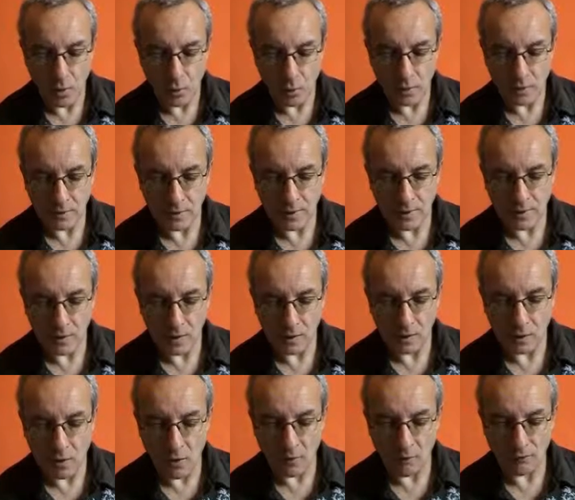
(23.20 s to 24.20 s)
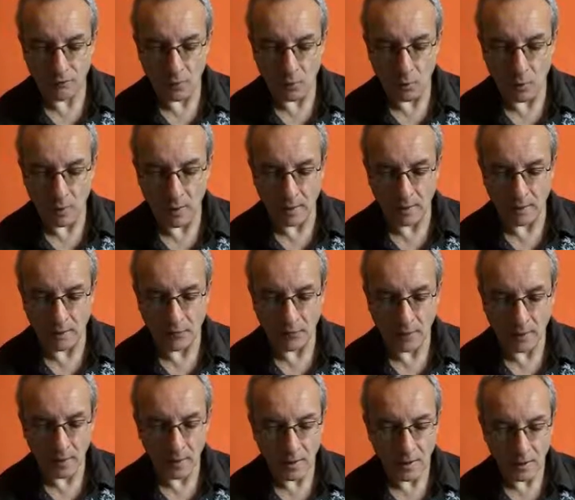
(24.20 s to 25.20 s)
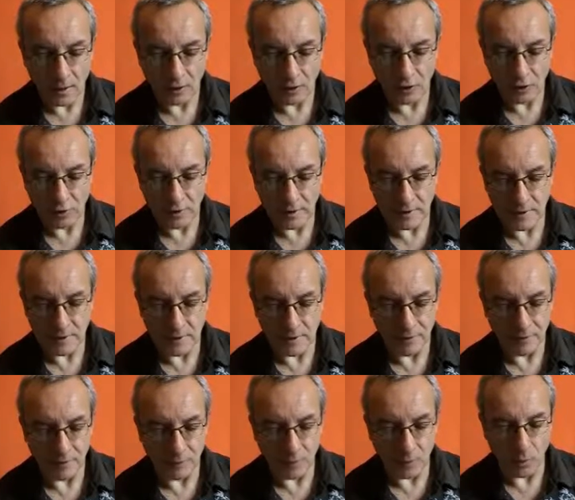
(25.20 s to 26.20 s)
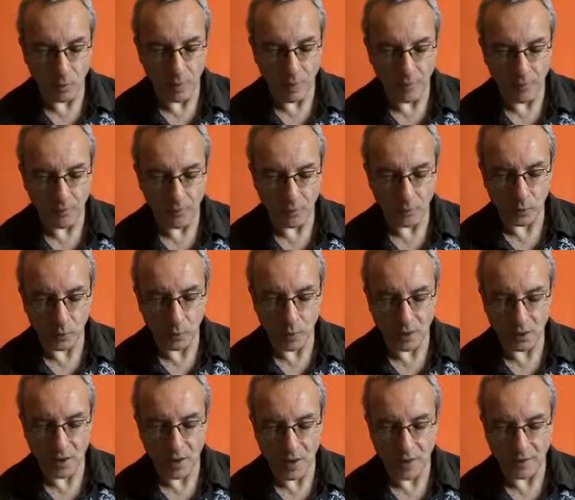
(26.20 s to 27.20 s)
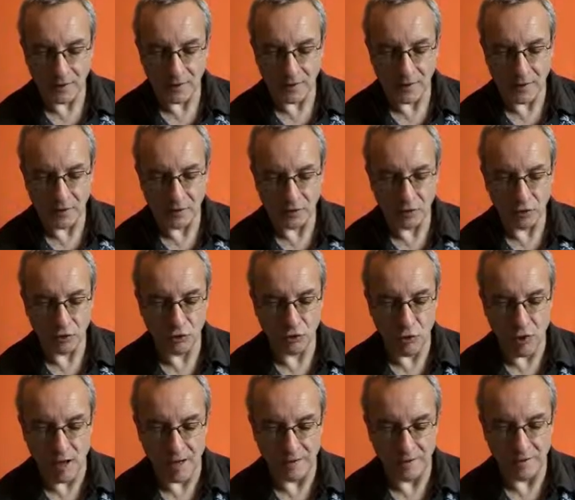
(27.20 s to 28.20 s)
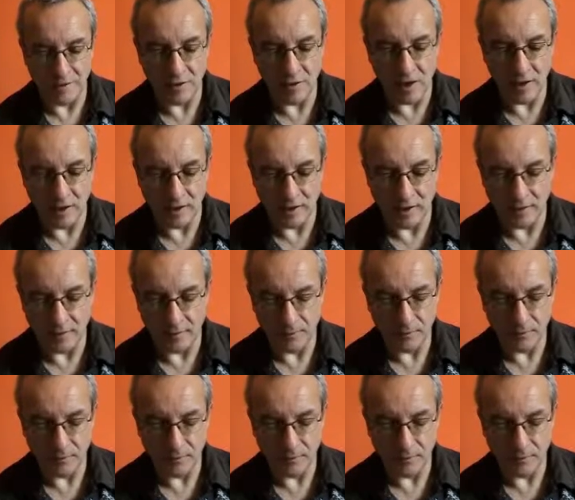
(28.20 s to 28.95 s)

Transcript: one does not long for wealth and treats even the wealth that one has as dry dung.